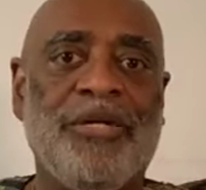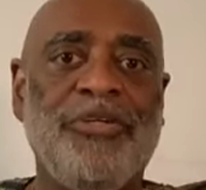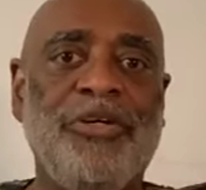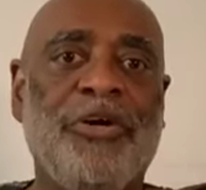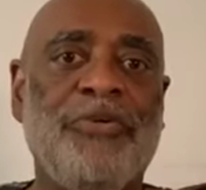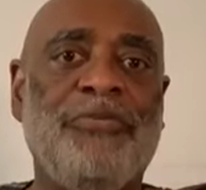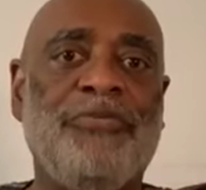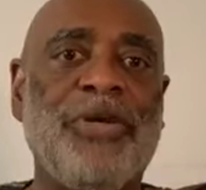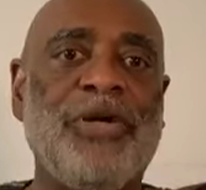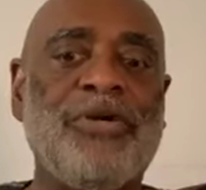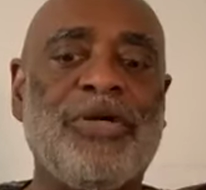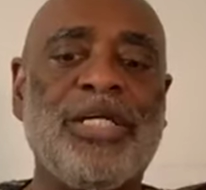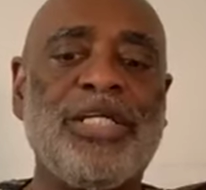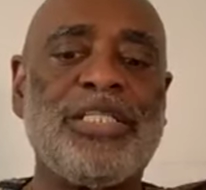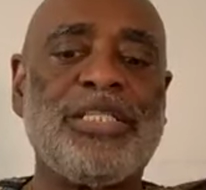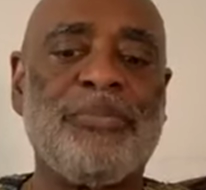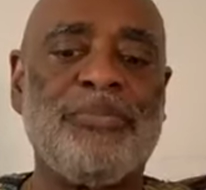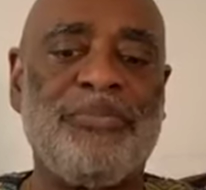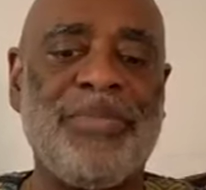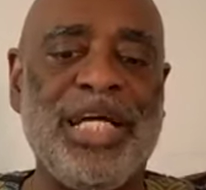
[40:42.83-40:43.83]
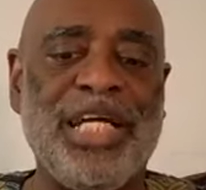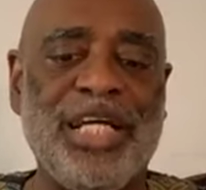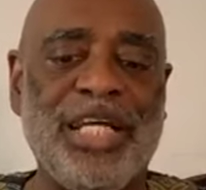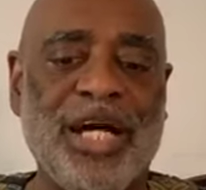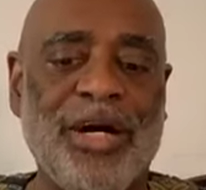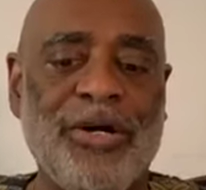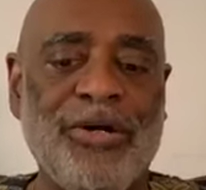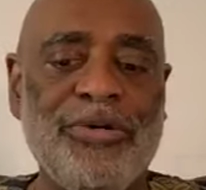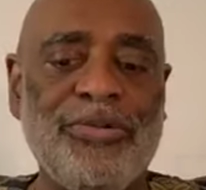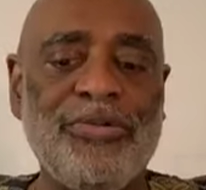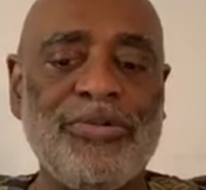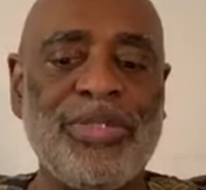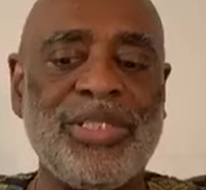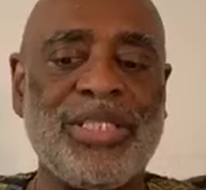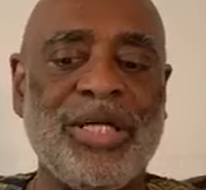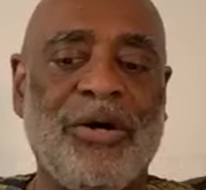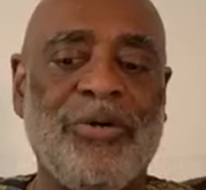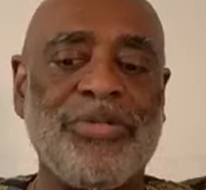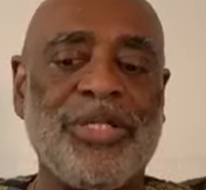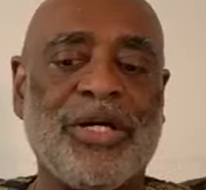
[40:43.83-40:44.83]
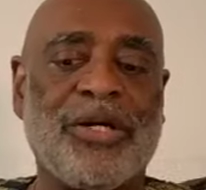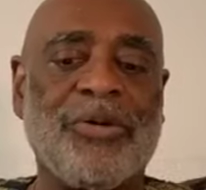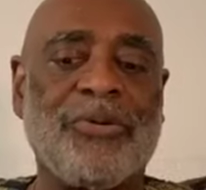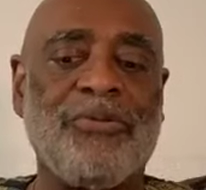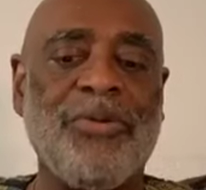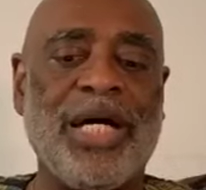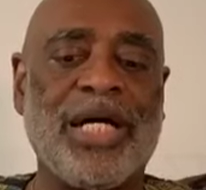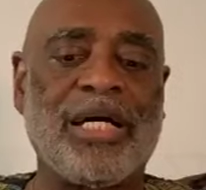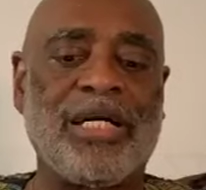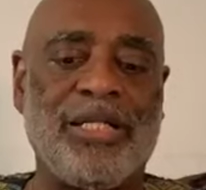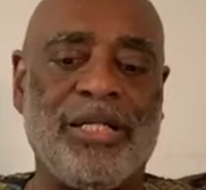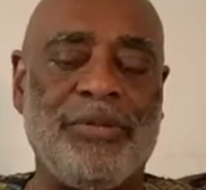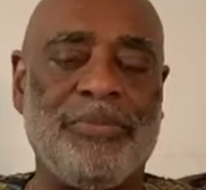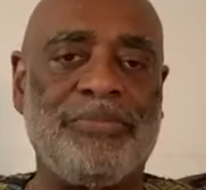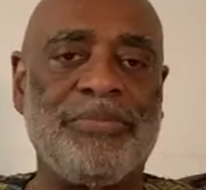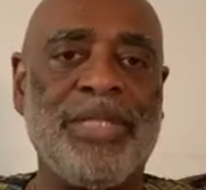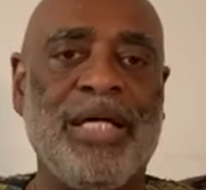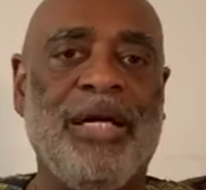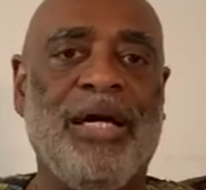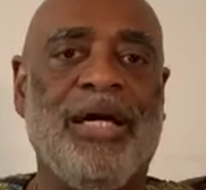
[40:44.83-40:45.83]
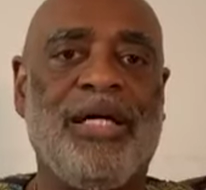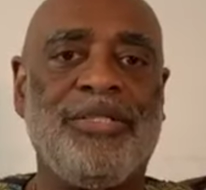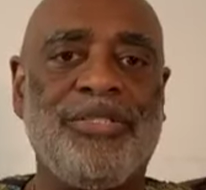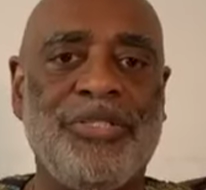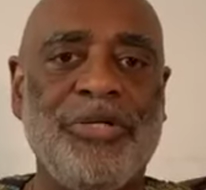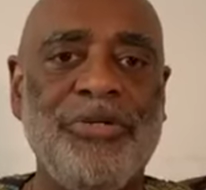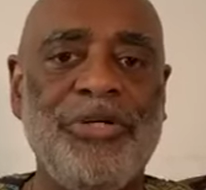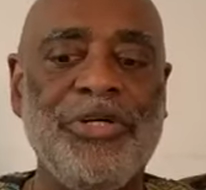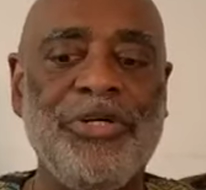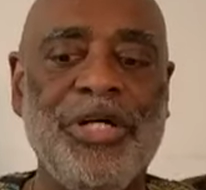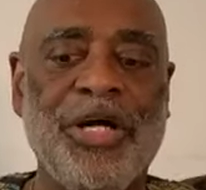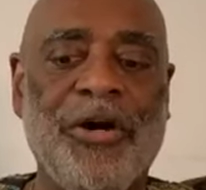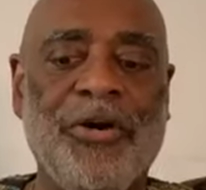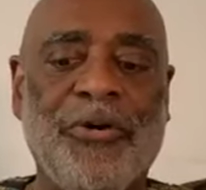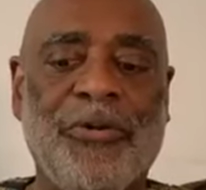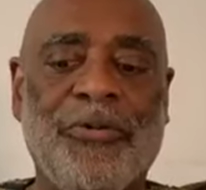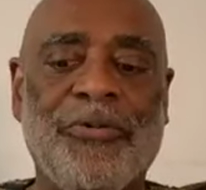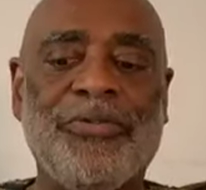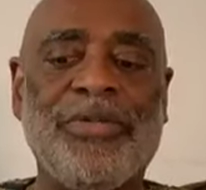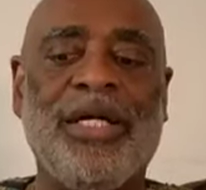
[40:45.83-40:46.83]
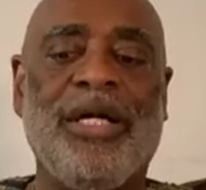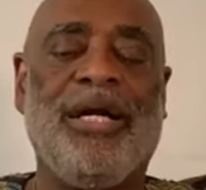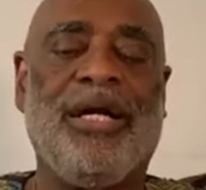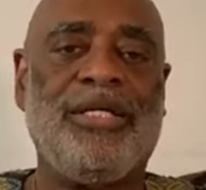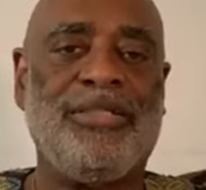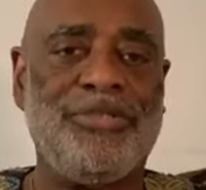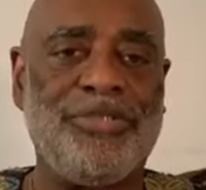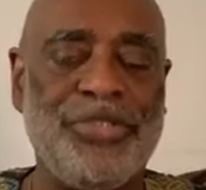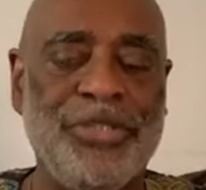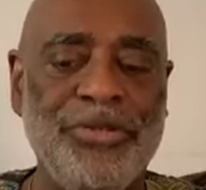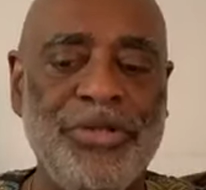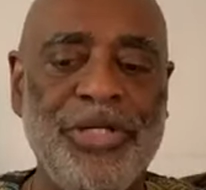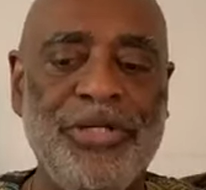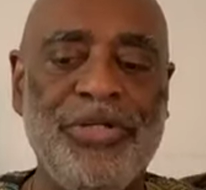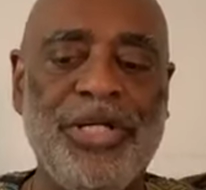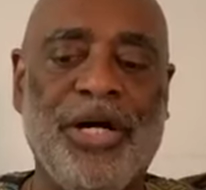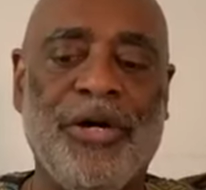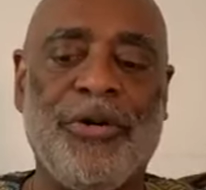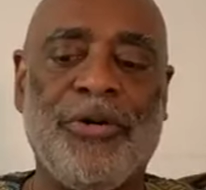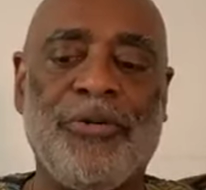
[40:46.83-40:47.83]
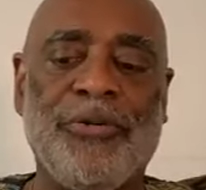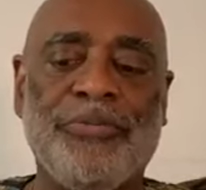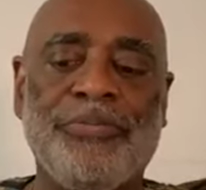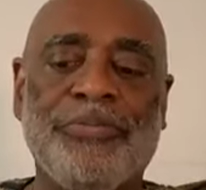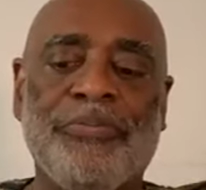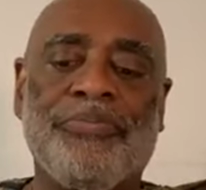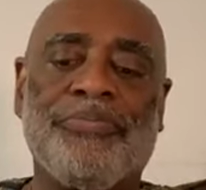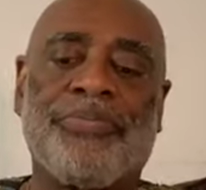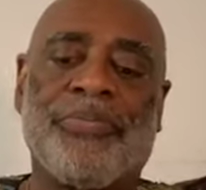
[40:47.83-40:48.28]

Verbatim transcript: Your focus belongs on the curriculum. Do you know? Do you know?